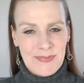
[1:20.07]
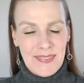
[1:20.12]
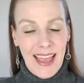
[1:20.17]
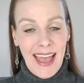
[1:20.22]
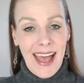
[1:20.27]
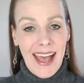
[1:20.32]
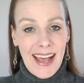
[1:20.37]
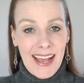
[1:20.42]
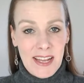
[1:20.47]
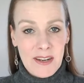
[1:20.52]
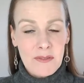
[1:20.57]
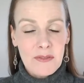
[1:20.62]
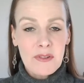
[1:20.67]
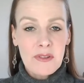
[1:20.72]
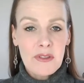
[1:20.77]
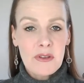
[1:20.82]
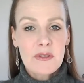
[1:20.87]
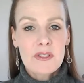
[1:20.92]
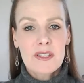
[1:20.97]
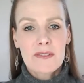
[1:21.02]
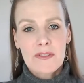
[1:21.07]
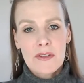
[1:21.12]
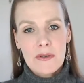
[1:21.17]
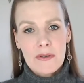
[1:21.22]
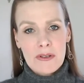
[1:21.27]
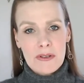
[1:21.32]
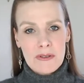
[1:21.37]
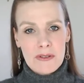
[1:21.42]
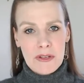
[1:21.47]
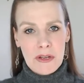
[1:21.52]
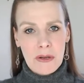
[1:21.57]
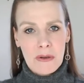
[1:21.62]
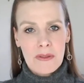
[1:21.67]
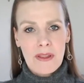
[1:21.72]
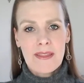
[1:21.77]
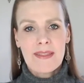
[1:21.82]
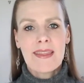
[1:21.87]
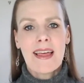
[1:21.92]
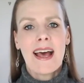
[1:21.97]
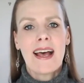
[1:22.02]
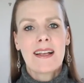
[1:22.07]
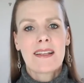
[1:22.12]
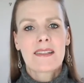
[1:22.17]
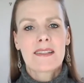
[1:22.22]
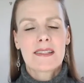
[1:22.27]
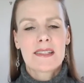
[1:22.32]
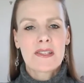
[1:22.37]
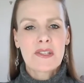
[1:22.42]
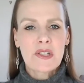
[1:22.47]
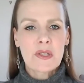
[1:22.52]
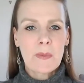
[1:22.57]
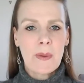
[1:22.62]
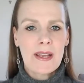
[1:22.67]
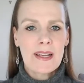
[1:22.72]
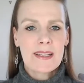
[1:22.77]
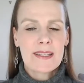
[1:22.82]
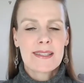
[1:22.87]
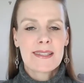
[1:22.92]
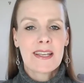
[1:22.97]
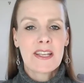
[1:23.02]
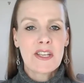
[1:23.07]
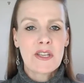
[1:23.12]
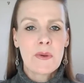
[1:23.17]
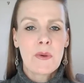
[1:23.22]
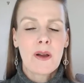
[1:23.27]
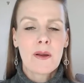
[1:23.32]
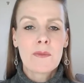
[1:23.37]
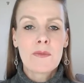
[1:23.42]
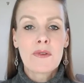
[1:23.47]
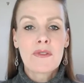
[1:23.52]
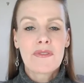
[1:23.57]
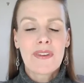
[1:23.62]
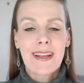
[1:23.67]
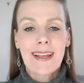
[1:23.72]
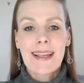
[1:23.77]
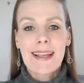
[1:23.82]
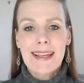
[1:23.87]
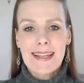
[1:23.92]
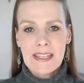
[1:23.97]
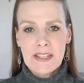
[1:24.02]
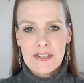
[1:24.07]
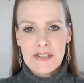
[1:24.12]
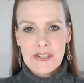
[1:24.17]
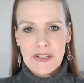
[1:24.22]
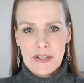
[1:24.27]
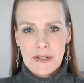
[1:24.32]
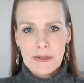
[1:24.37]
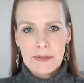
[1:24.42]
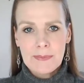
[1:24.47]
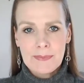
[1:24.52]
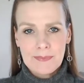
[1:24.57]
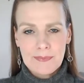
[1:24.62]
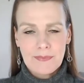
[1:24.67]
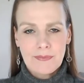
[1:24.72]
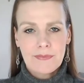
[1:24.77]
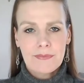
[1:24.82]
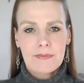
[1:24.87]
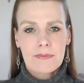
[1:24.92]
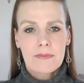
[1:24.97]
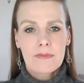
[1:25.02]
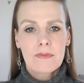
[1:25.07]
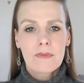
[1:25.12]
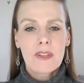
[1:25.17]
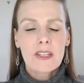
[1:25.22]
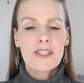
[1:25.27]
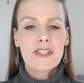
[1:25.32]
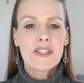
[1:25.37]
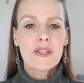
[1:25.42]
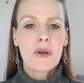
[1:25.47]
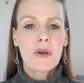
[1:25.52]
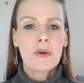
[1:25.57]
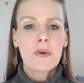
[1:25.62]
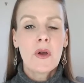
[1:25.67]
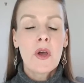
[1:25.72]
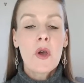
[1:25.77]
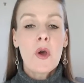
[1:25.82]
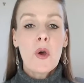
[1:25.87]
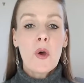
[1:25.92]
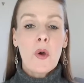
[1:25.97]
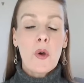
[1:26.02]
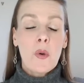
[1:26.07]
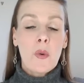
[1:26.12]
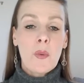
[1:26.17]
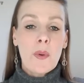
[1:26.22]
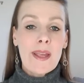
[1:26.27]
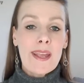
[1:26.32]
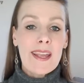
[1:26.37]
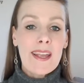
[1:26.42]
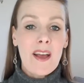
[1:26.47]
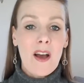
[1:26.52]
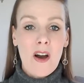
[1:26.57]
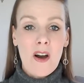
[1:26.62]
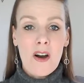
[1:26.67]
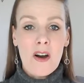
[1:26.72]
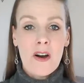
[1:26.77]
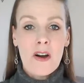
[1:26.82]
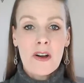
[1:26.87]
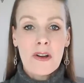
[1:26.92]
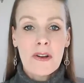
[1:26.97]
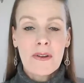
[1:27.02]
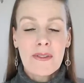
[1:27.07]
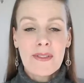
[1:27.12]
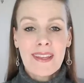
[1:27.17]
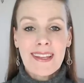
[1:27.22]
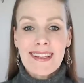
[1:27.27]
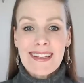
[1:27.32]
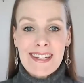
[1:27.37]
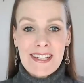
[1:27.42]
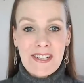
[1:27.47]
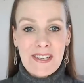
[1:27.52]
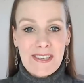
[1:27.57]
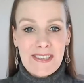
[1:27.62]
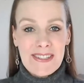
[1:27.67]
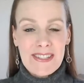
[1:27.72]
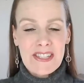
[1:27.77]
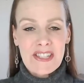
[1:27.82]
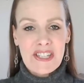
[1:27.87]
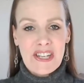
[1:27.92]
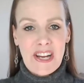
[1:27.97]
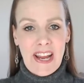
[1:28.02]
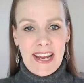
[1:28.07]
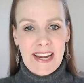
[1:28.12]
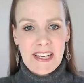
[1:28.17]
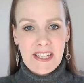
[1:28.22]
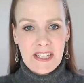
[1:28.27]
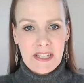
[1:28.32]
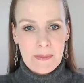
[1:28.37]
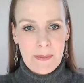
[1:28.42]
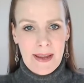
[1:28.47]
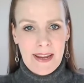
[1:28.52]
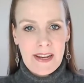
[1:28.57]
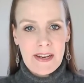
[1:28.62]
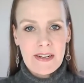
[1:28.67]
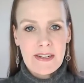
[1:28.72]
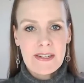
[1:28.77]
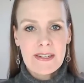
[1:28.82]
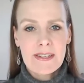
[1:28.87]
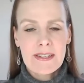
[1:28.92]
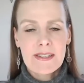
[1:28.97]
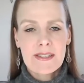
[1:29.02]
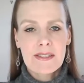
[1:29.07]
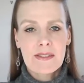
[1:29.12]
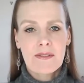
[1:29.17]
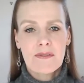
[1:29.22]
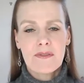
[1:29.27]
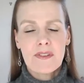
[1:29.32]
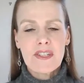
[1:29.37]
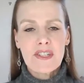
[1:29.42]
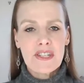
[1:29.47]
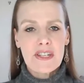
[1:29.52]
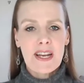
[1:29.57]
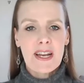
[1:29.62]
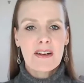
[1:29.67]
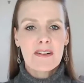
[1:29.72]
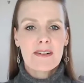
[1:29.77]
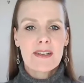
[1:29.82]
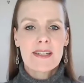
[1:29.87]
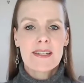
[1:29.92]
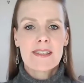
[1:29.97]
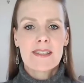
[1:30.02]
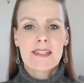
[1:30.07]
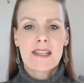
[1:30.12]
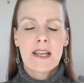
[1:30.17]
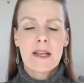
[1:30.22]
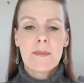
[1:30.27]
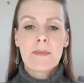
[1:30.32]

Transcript: And for those of you who know that that's the space that you are moving into. So, we are the leaders, change makers, visionaries